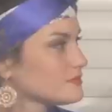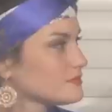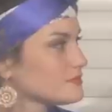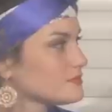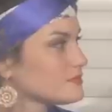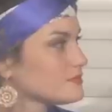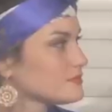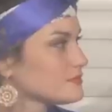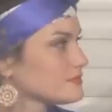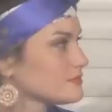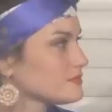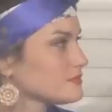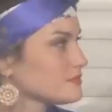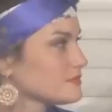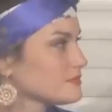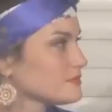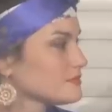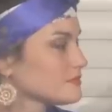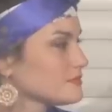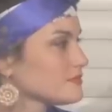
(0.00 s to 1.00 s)

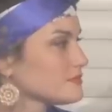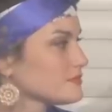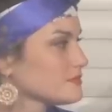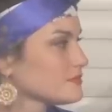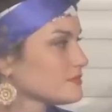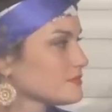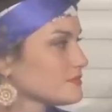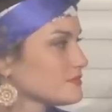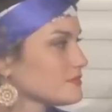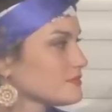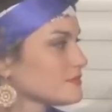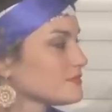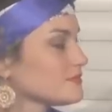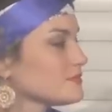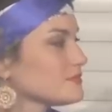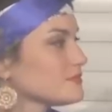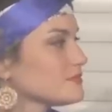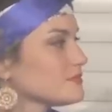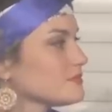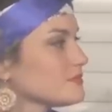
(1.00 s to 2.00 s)

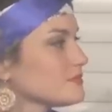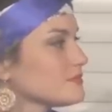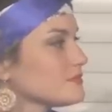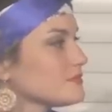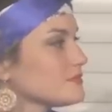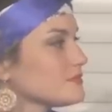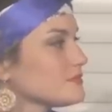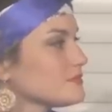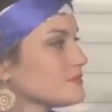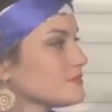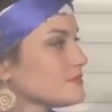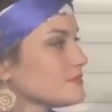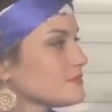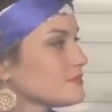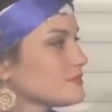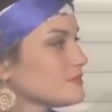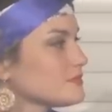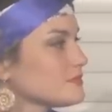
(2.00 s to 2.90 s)
[no speech]